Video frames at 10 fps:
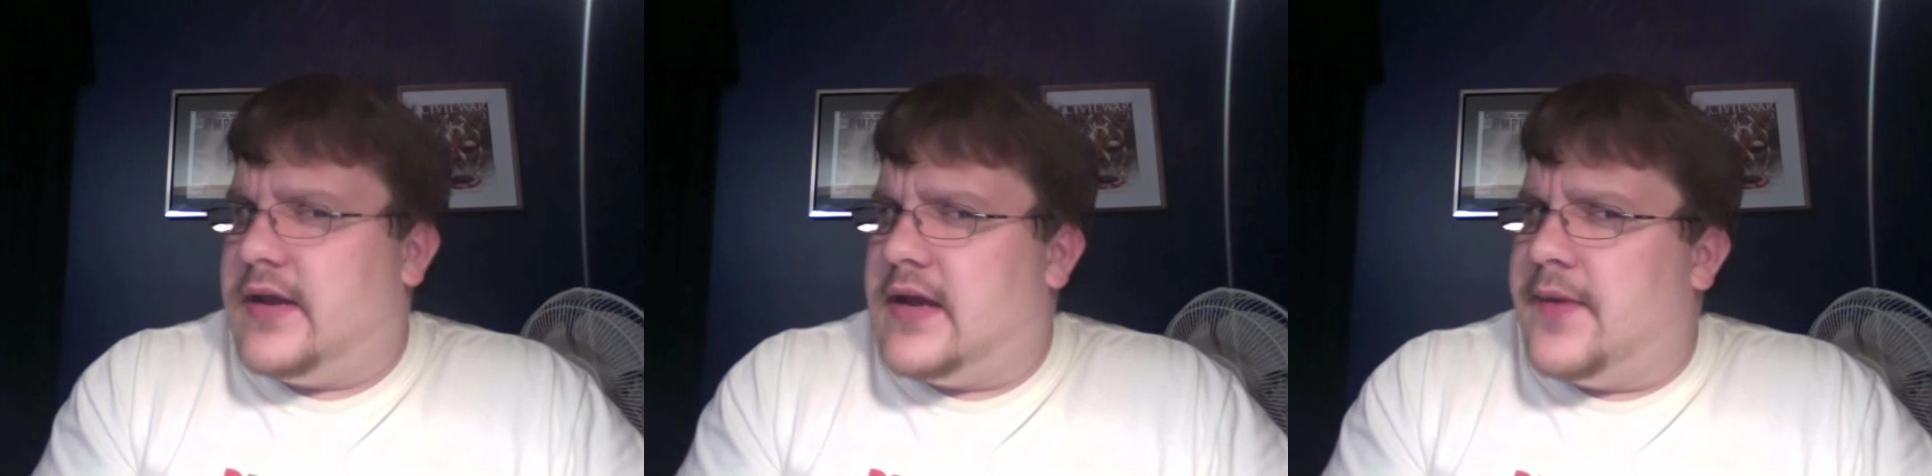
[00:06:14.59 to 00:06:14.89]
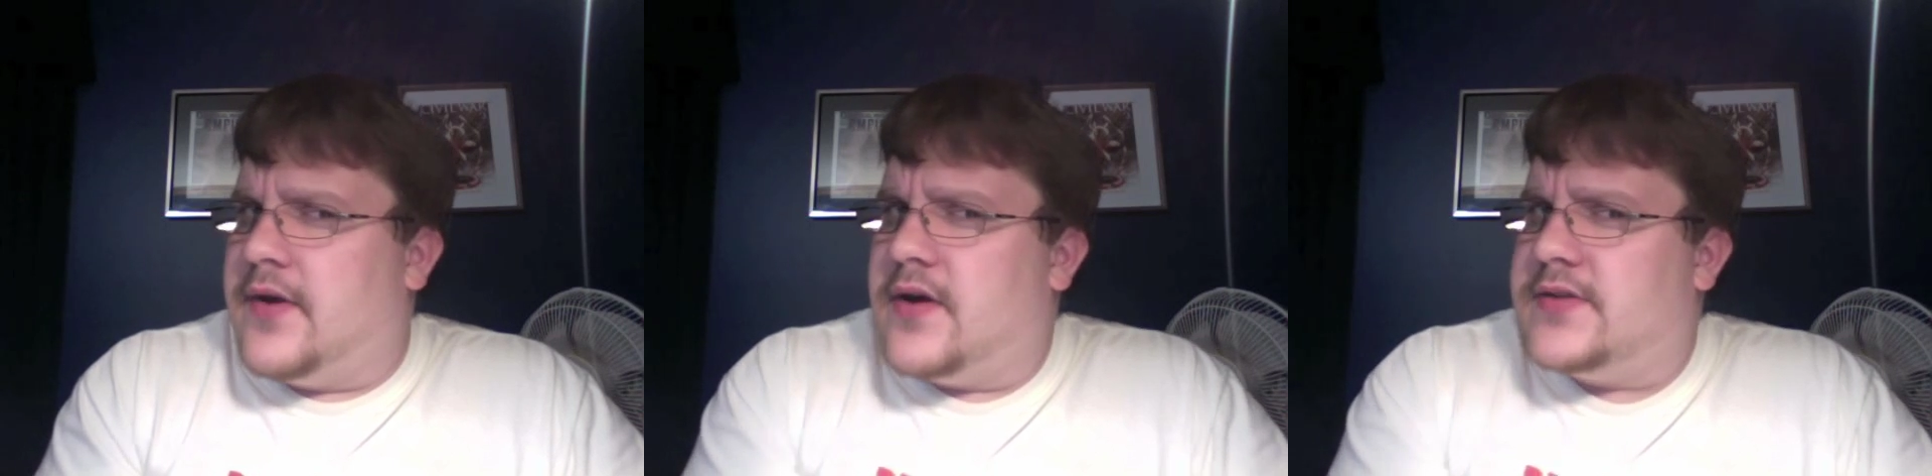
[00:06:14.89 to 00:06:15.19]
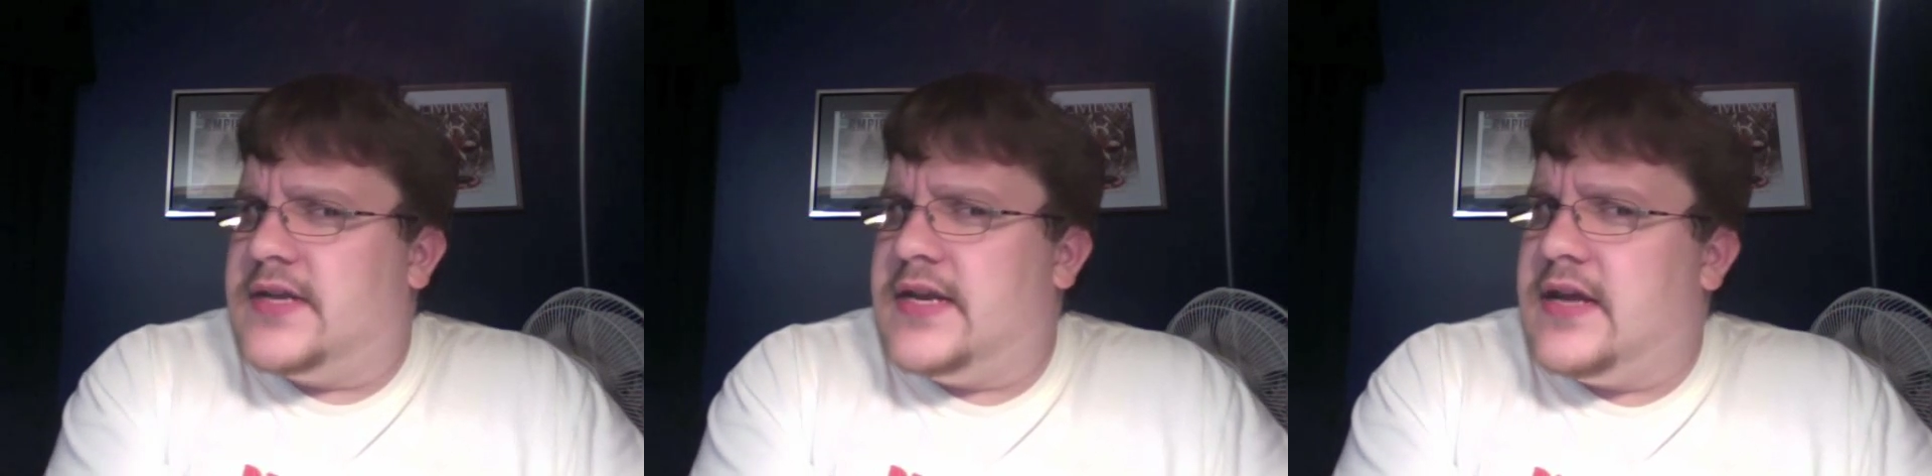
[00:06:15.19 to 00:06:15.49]
come
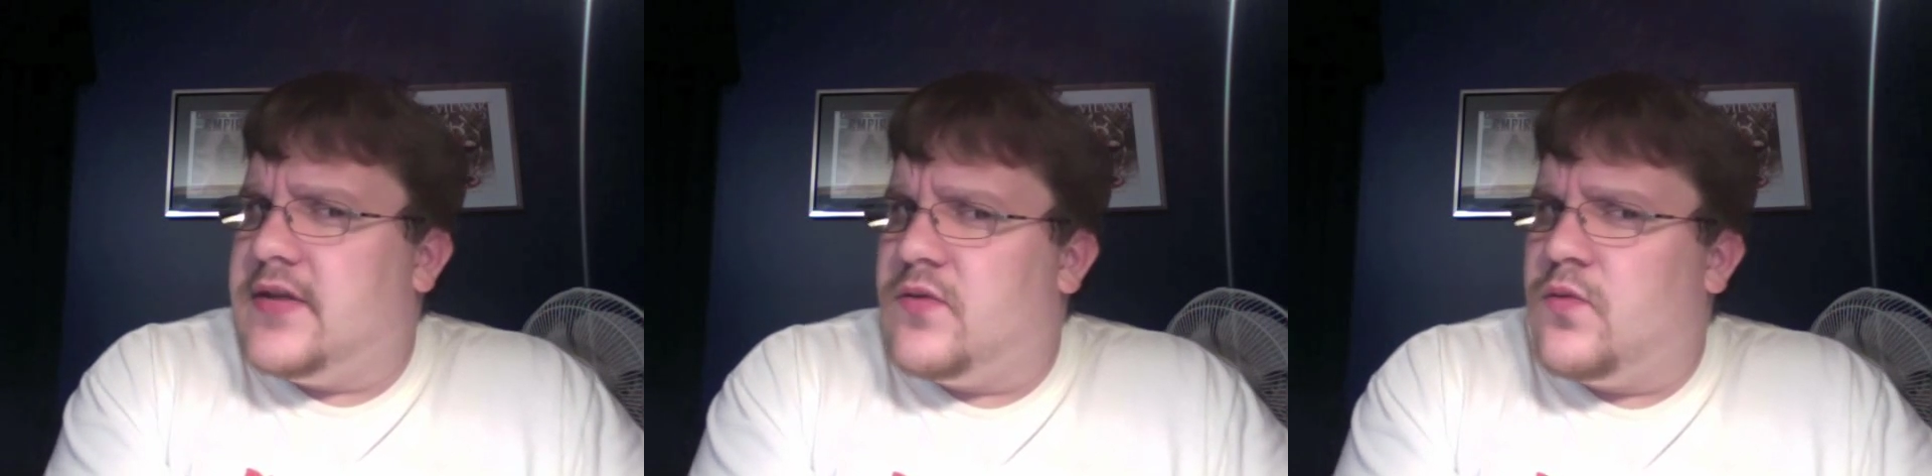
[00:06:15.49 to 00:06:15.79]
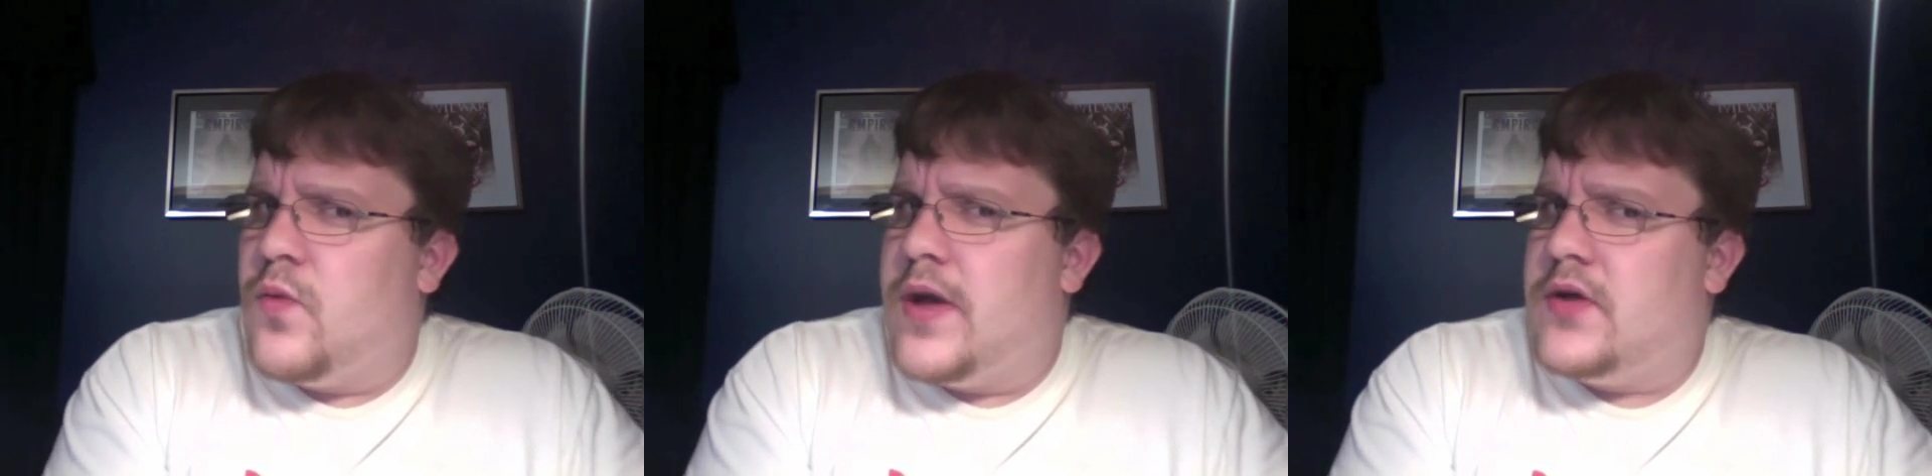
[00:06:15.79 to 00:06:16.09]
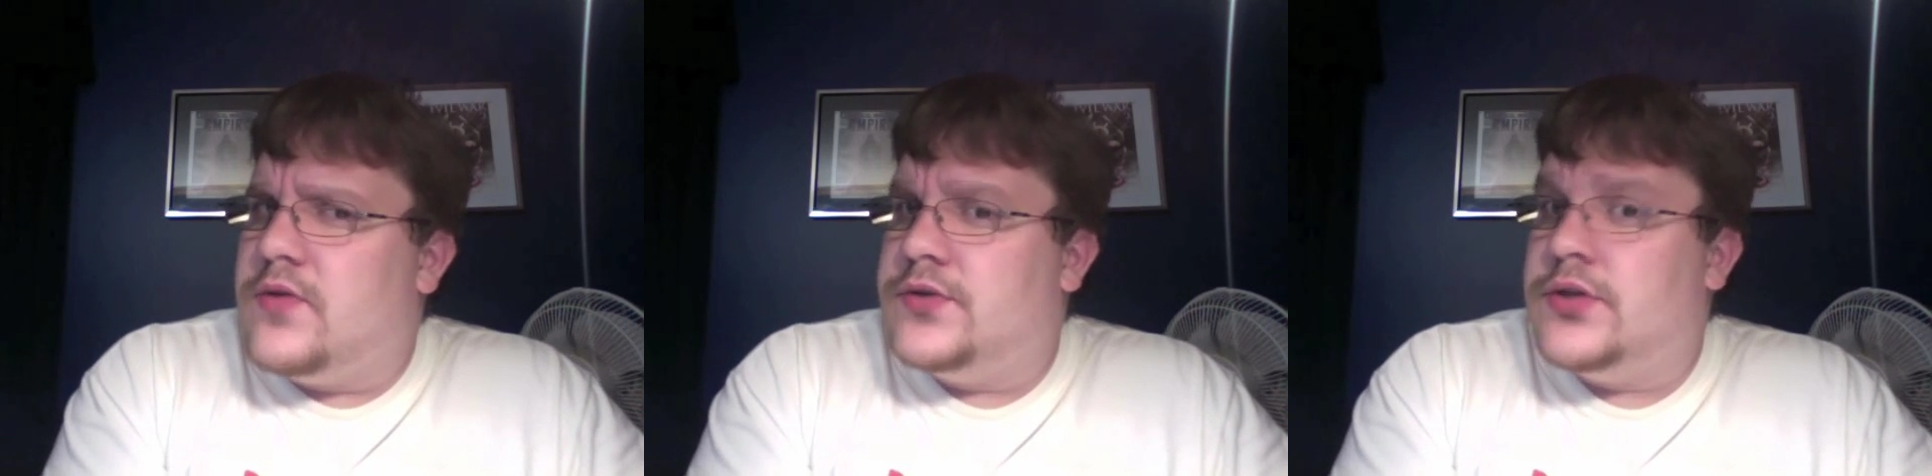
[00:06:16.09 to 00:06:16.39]
across any other
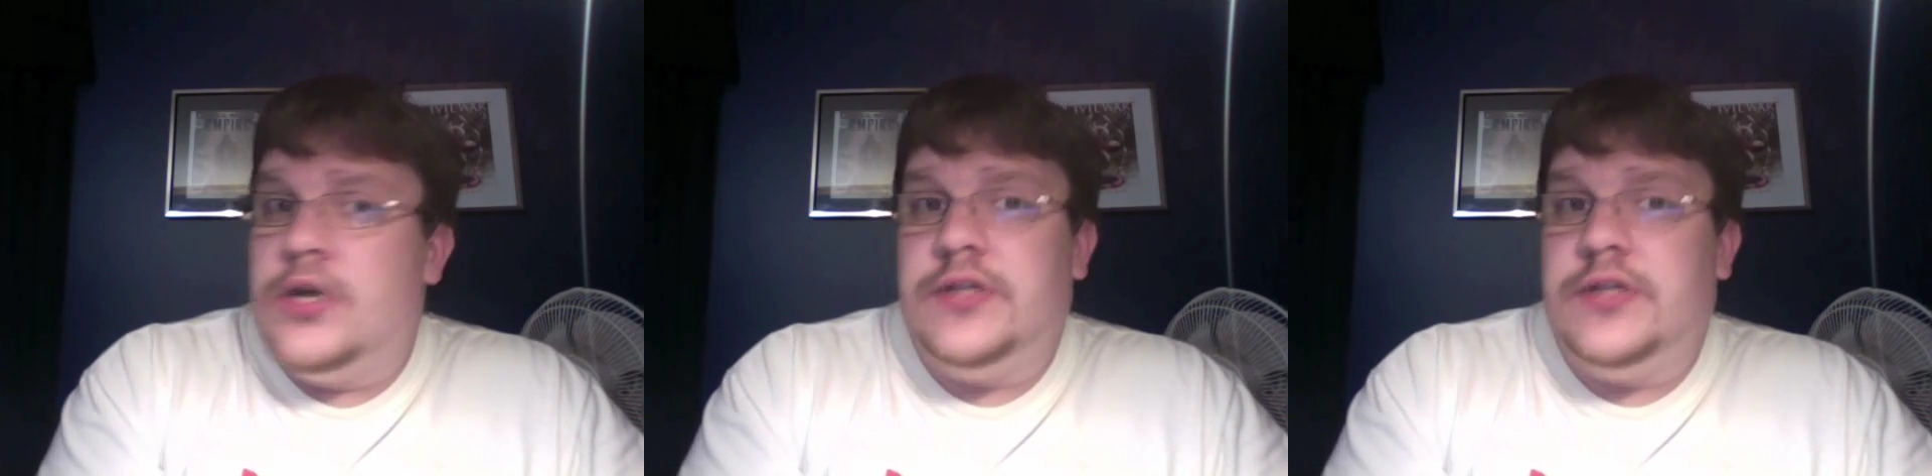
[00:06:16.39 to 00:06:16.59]
wells?